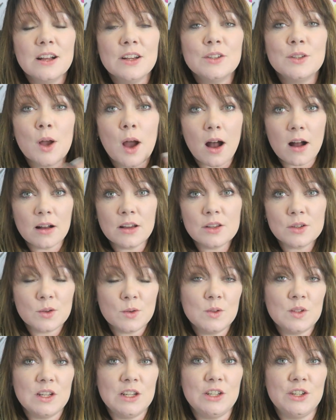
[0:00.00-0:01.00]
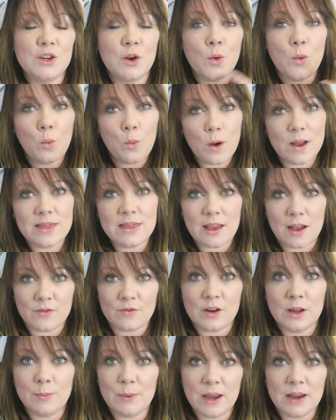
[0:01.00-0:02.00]
So ask your teacher when their
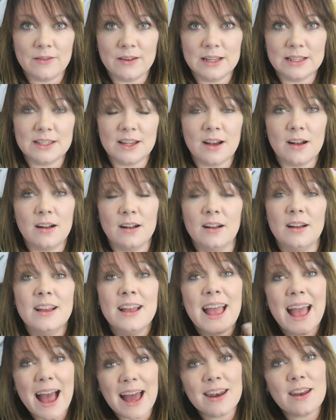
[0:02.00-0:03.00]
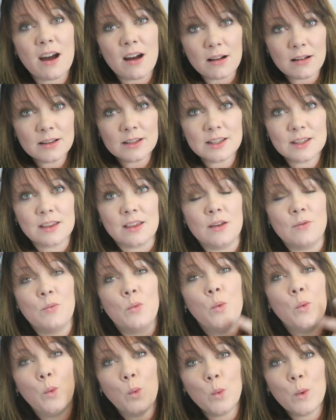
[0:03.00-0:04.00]
free periods are and ask them
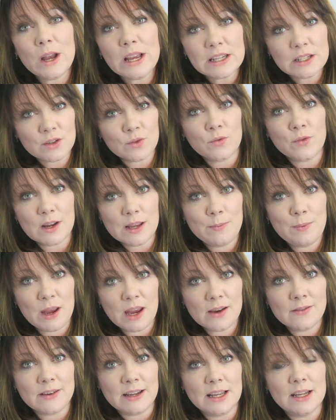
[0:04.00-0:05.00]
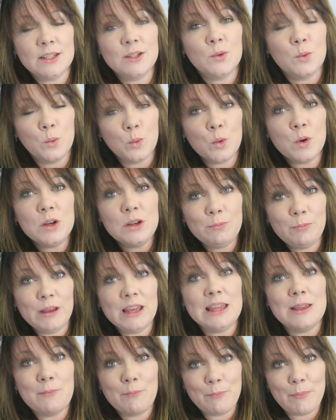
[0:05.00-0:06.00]
which free period would
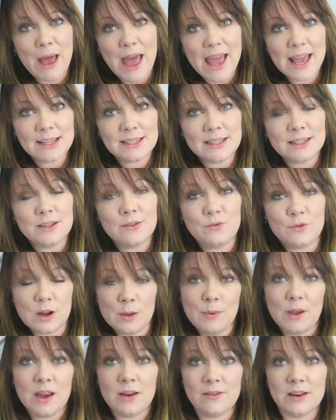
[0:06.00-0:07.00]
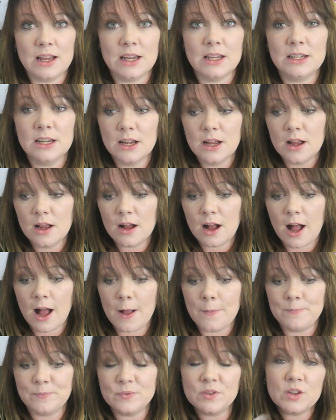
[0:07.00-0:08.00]
be the best free period
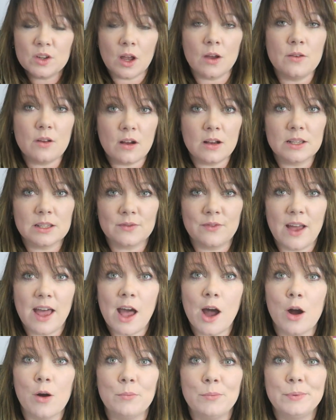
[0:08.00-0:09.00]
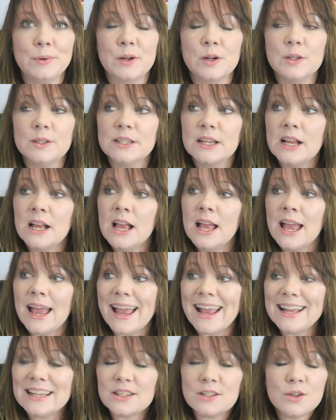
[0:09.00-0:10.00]
um, to go and ask for help because
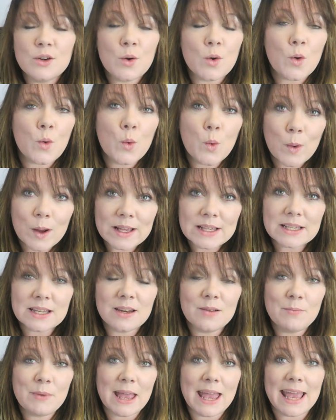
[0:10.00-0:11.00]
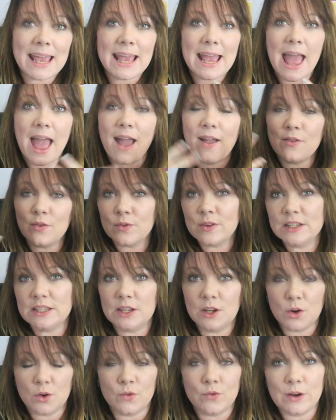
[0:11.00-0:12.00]
it's not always going to be every
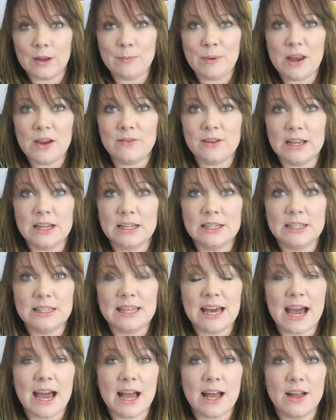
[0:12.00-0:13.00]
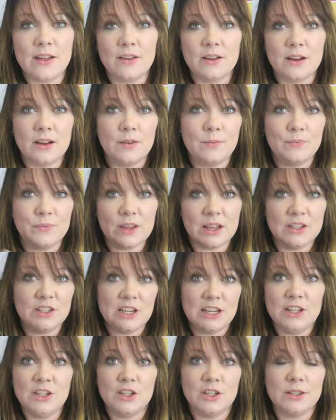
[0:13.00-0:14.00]
single free period that um, a
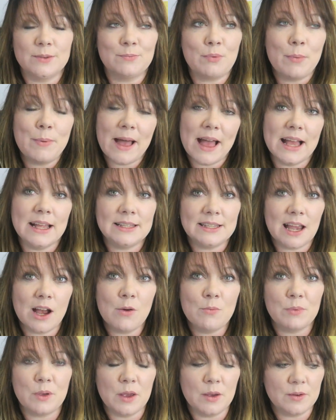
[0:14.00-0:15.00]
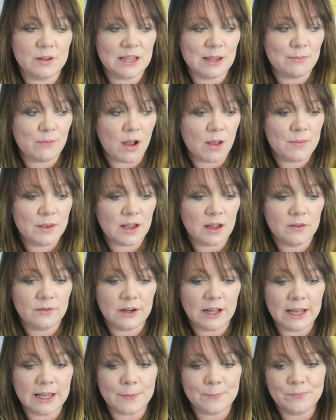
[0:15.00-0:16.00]
teacher is prepared to help you because it might be kind of
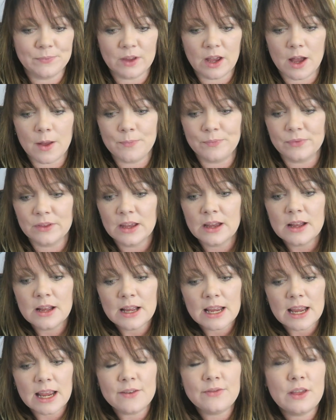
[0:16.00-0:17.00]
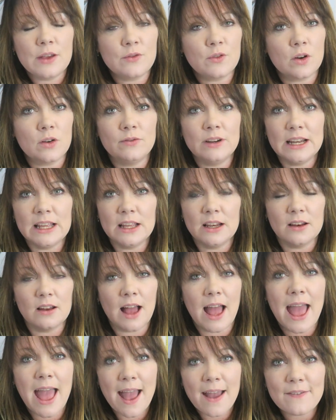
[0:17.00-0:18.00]
like um, if they've got a really
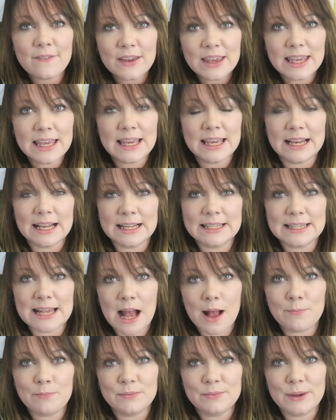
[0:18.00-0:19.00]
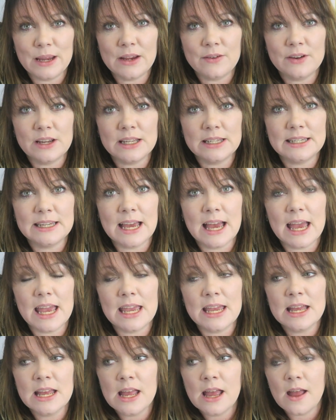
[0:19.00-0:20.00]
heavy exam period
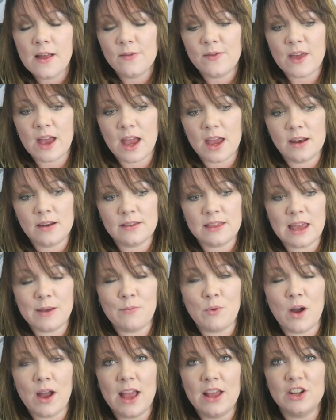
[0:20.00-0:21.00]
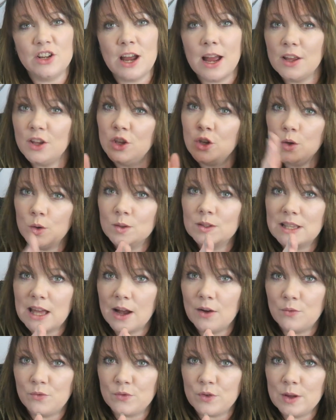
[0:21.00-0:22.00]
day, then they might use
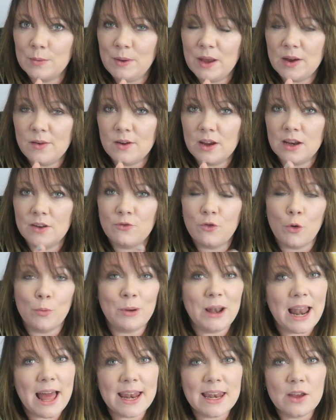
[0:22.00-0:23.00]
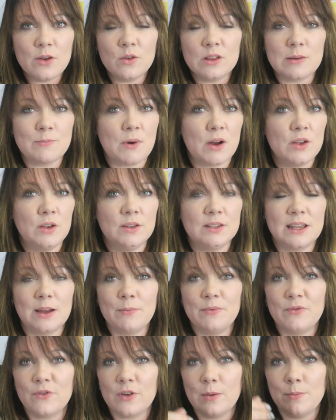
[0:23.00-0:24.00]
that free period for planning or they might use
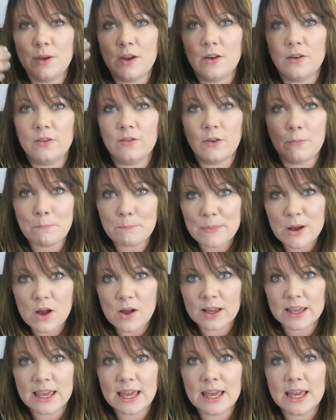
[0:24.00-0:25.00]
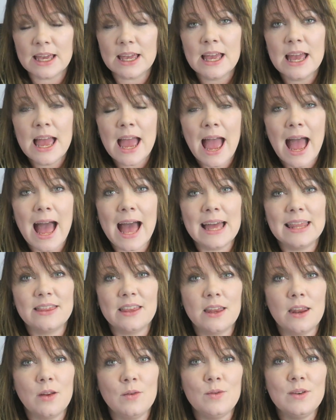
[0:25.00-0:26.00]
that free period for marking and
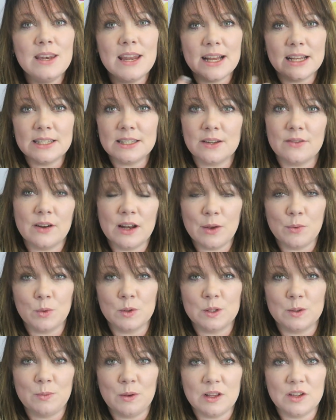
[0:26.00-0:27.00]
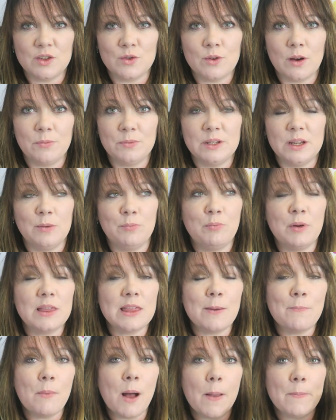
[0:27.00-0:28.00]
they don't necessarily want to be interrupted. But
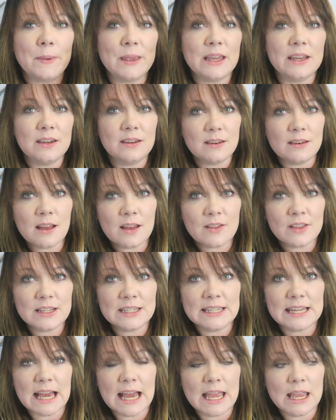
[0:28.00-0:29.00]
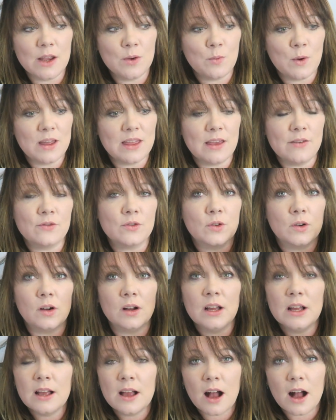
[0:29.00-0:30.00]
there might be another day where they've
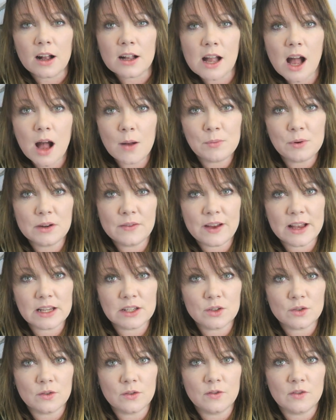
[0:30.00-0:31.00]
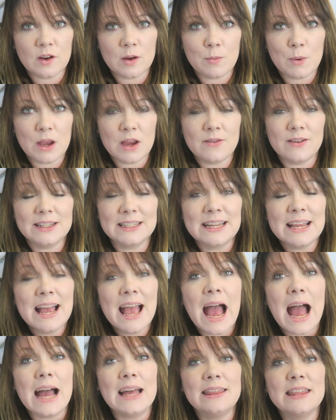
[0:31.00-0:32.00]
got a couple of extra free periods
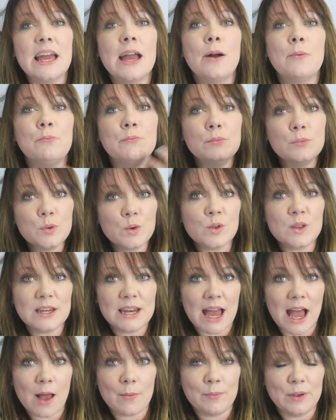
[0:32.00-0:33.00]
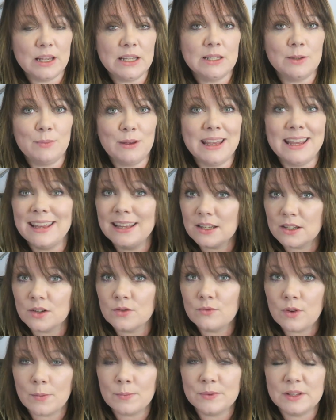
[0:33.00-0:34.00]
and they are more than happy to be
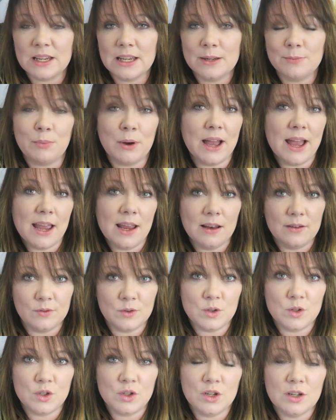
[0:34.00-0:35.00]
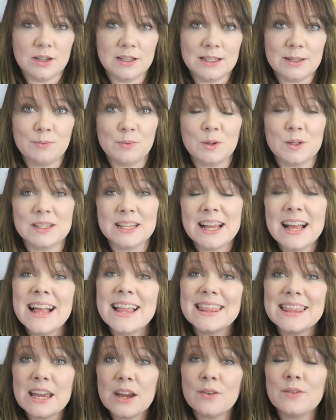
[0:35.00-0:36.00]
interrupted by A level students because
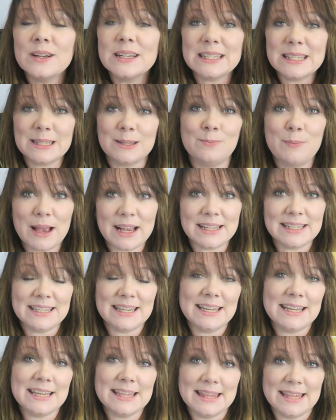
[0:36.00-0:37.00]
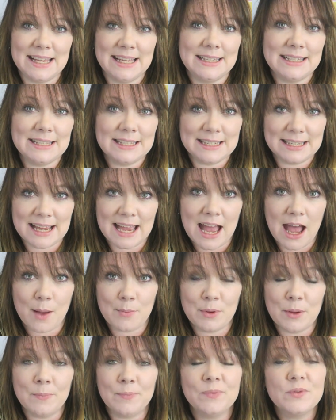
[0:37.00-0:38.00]
they are expecting this to
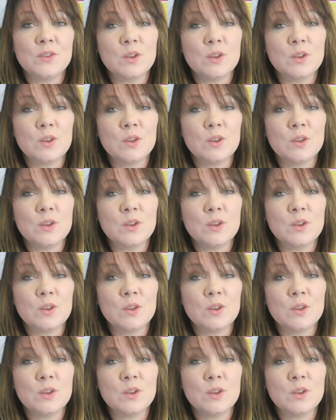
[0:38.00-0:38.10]
happen.